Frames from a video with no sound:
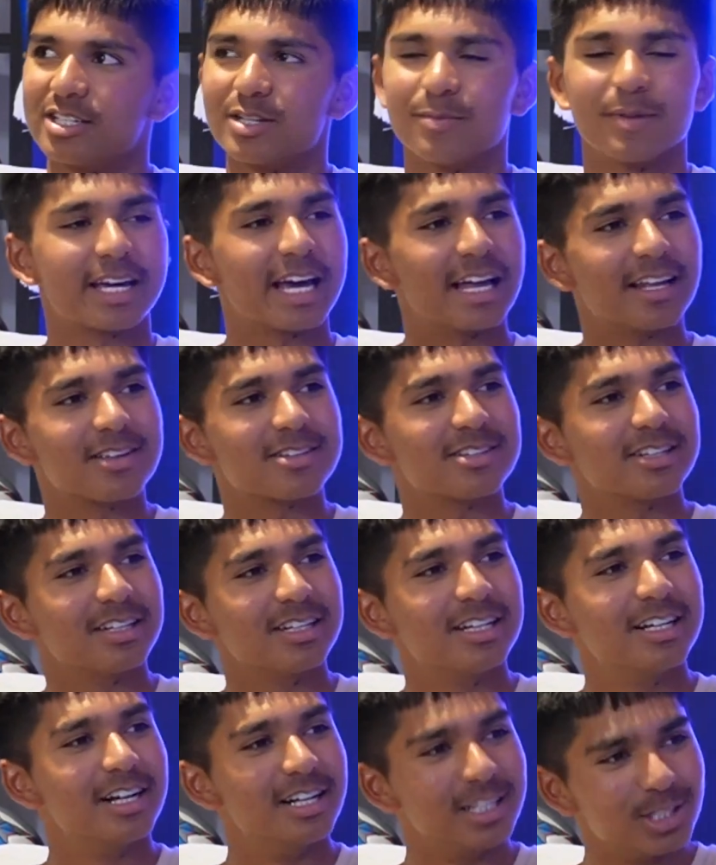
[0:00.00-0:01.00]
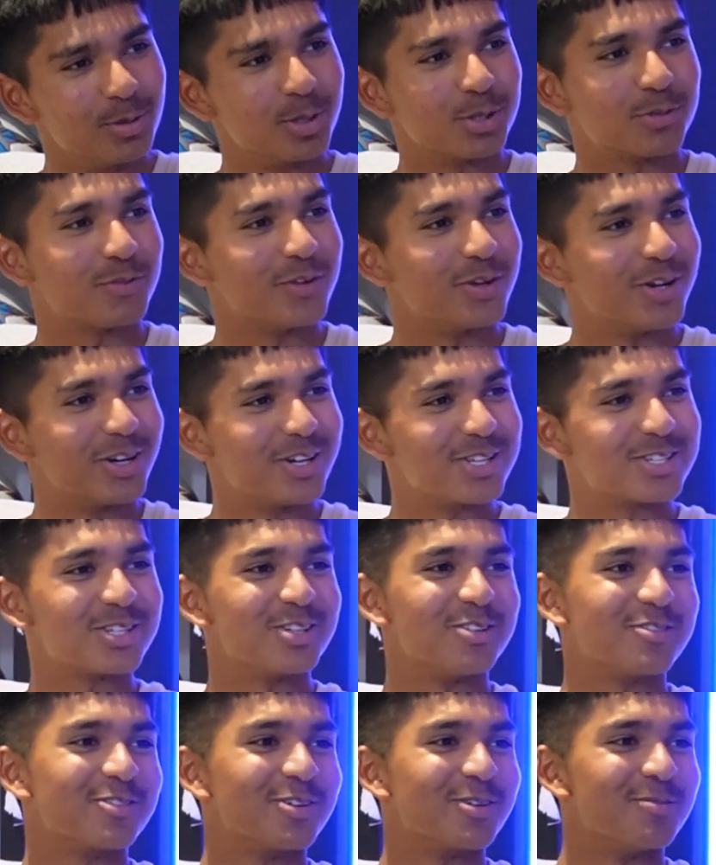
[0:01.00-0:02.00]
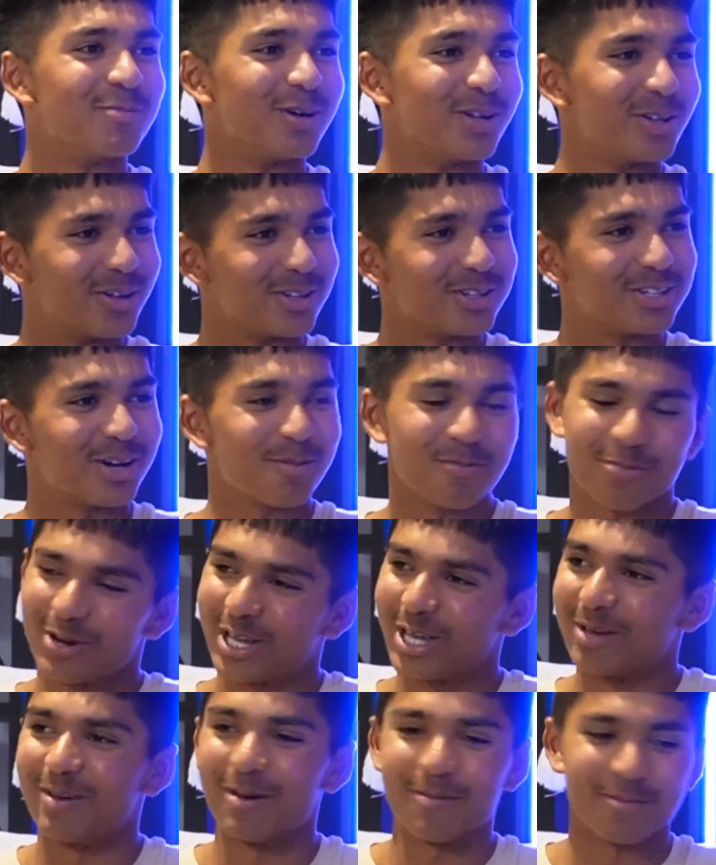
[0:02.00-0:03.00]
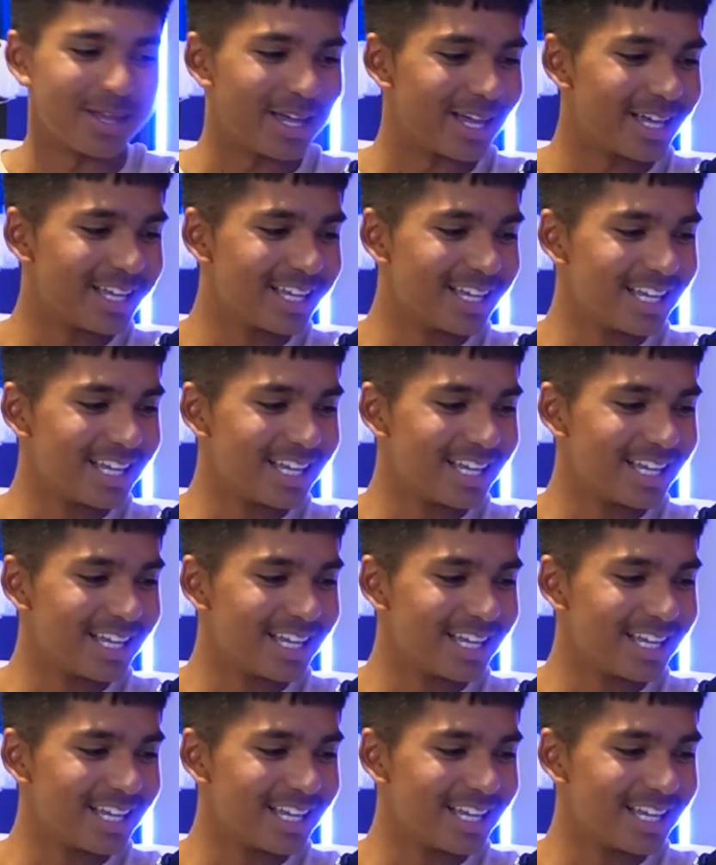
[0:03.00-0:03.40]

to McAllister, Lewis Ferguson from Bologna. I'm putting him up there.